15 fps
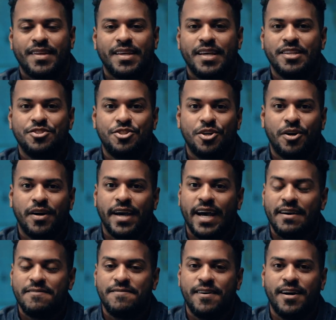Enjoy,
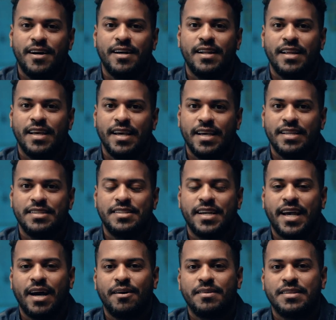have fun, and
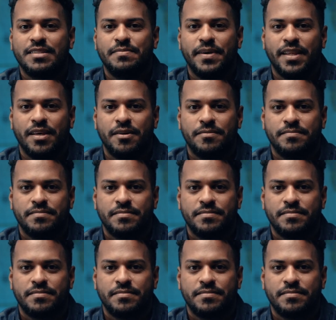check out this video.